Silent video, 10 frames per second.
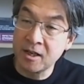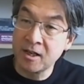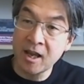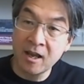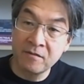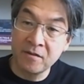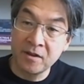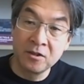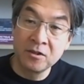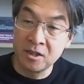and have
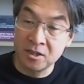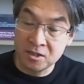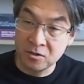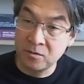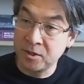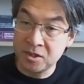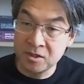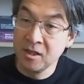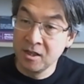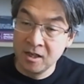illness or be,
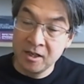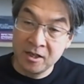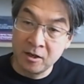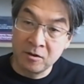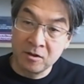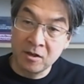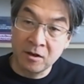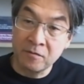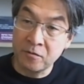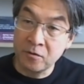you know,
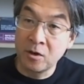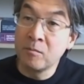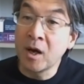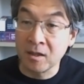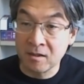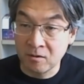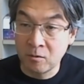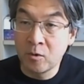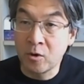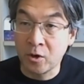there for a month
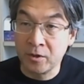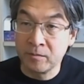or more.